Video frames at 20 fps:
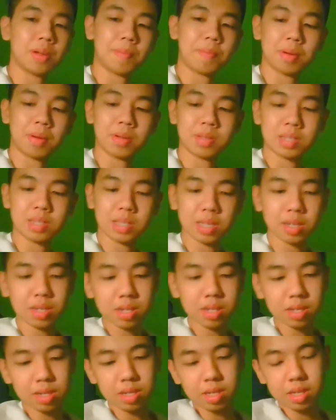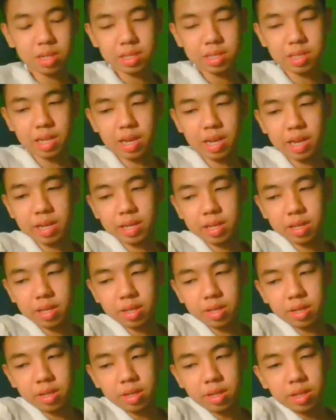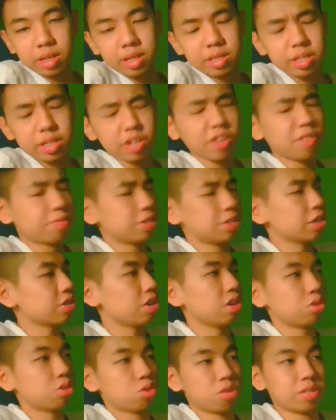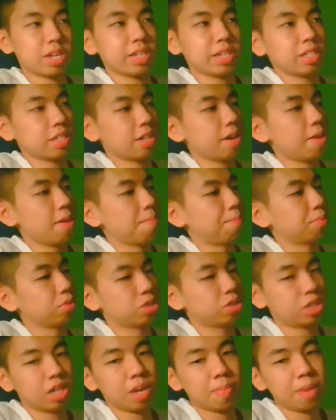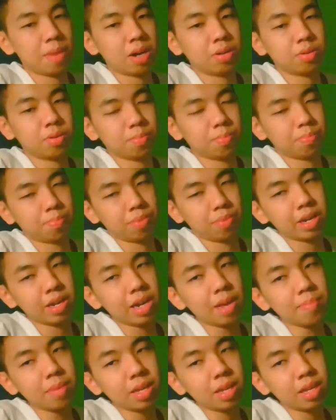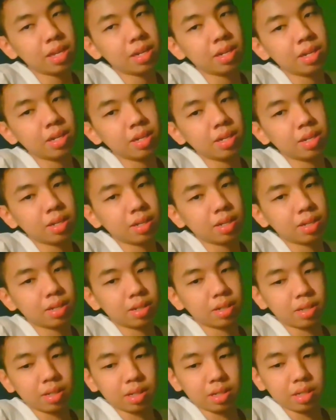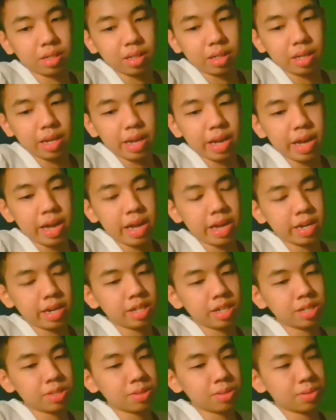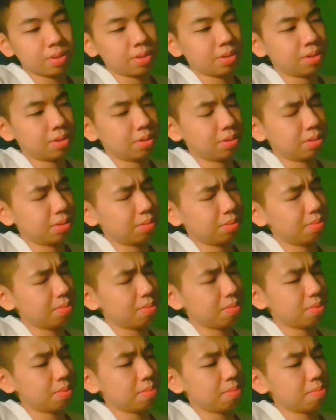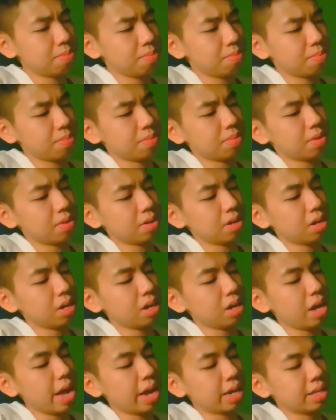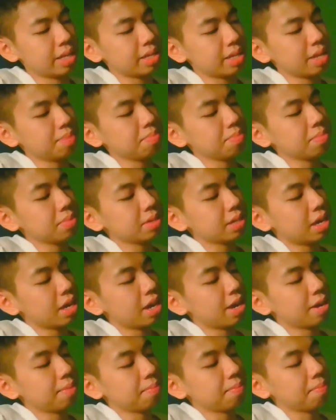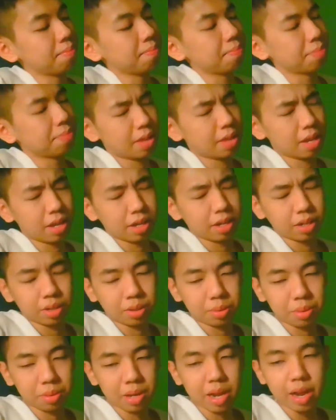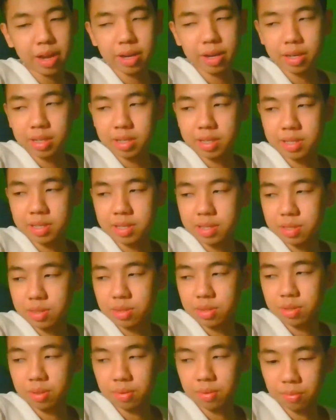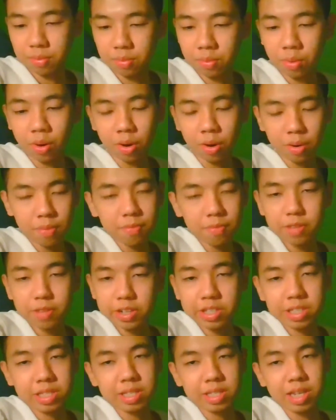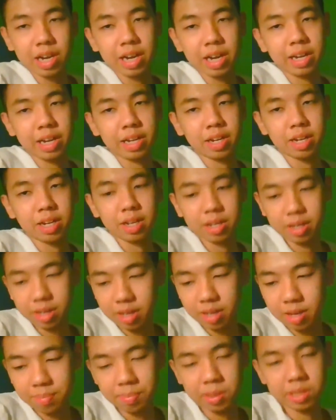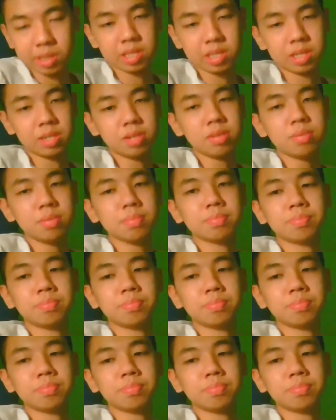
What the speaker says: person, it's like instead of just ostracizing them, pushing them out, bring them in, and this will at the same time create this warmth inside the person